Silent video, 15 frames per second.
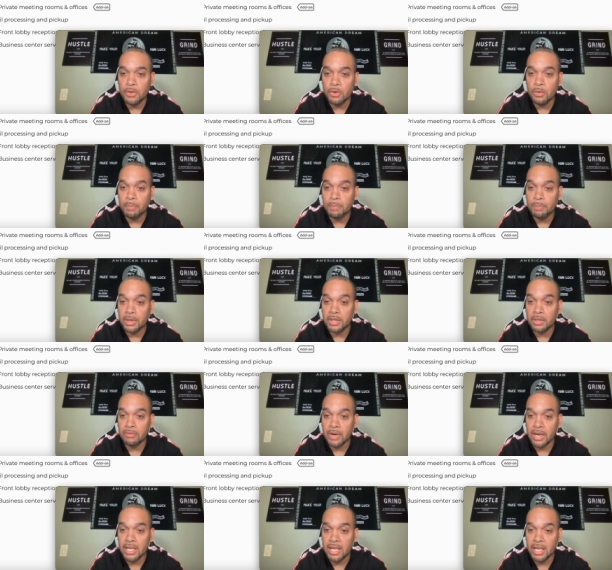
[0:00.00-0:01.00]
you put
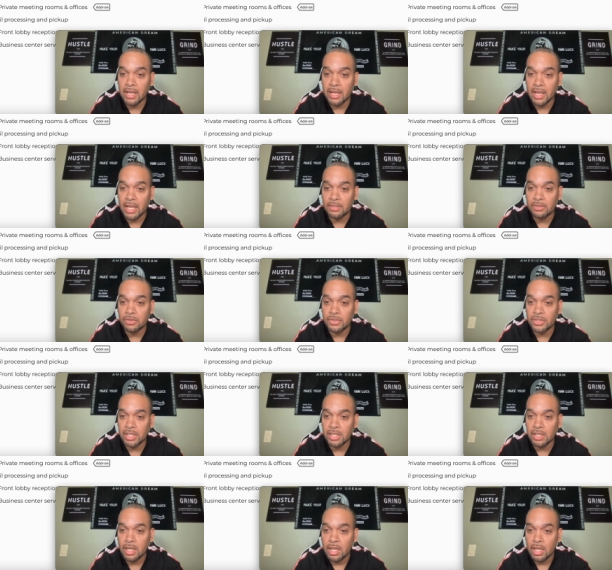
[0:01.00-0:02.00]
right here, as you
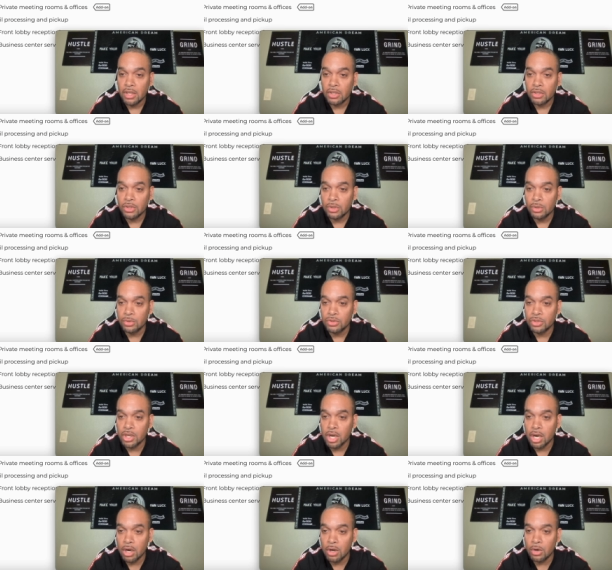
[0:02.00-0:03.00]
see, use
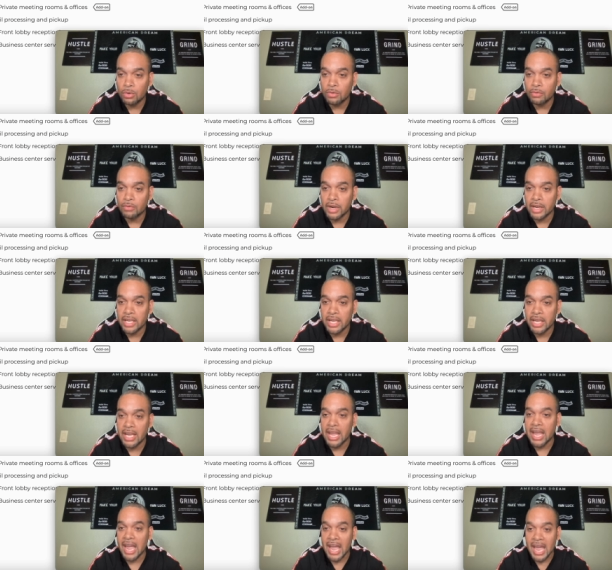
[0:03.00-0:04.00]
code right
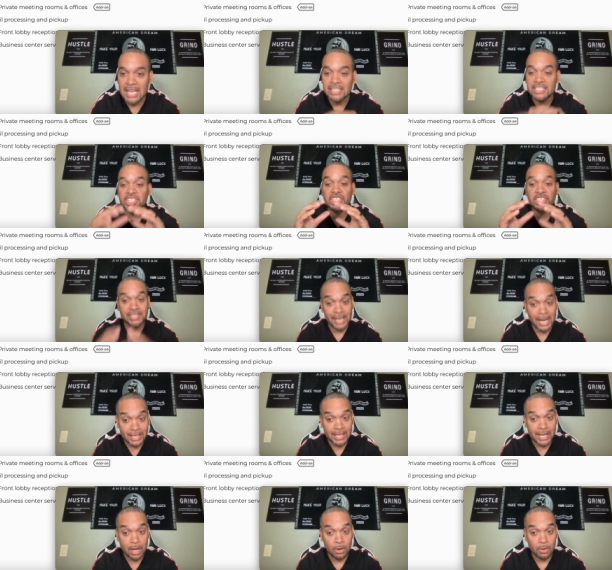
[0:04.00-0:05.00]
here at
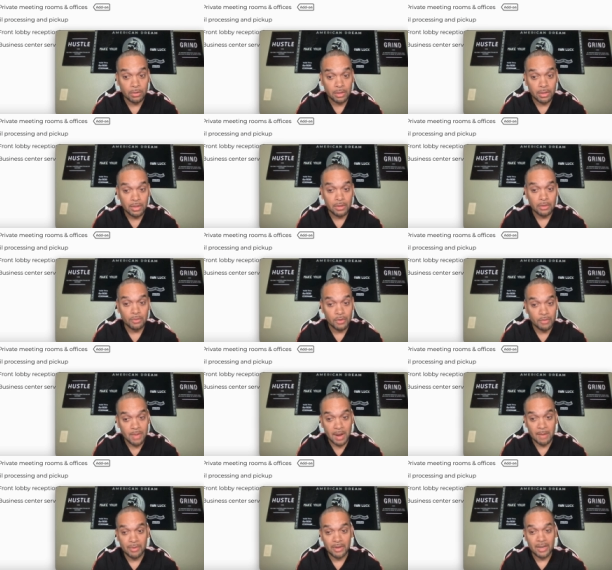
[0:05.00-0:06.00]
checkout,
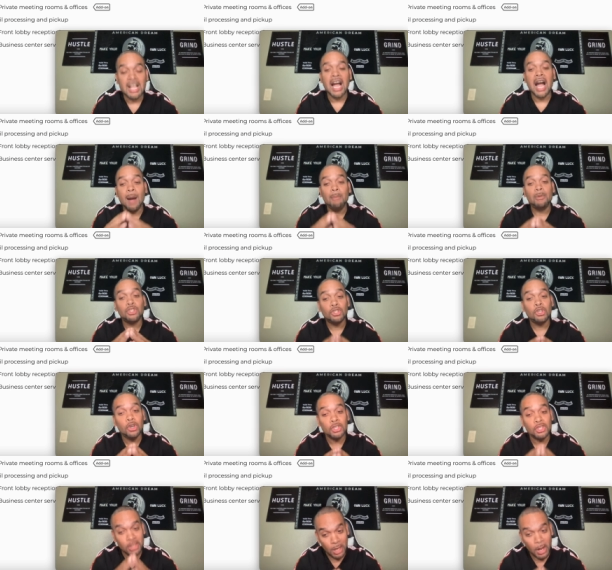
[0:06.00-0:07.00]
Remember, I'm going to
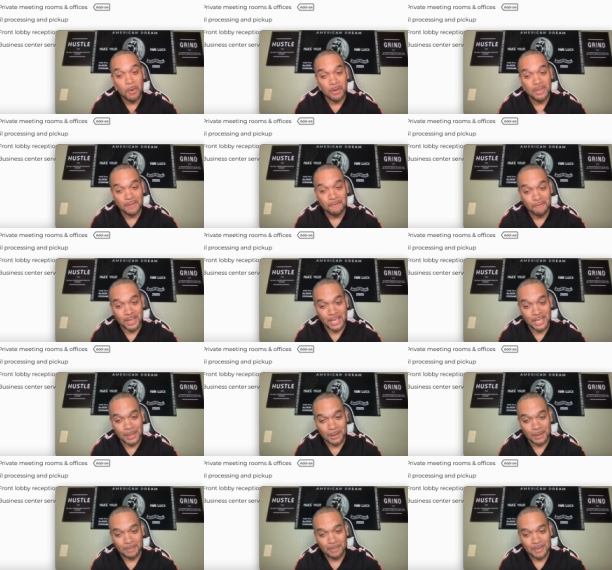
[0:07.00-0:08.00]
talk slow in this
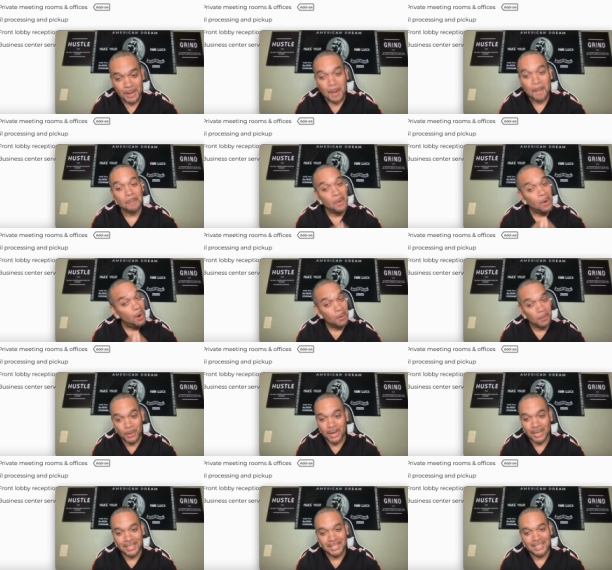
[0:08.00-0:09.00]
video. Part
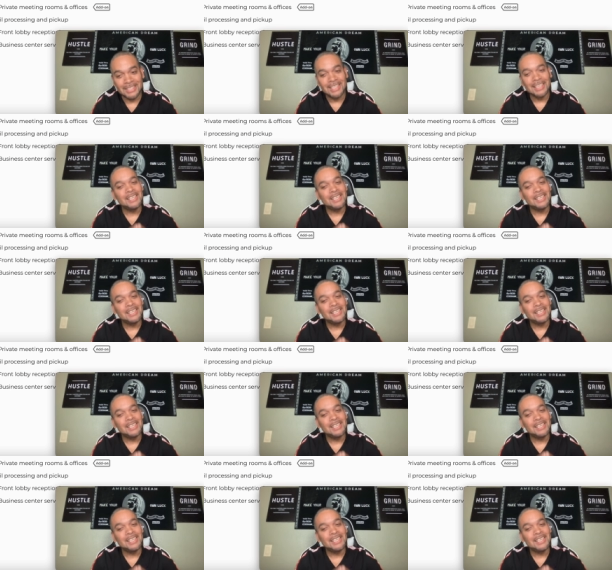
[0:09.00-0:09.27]
one,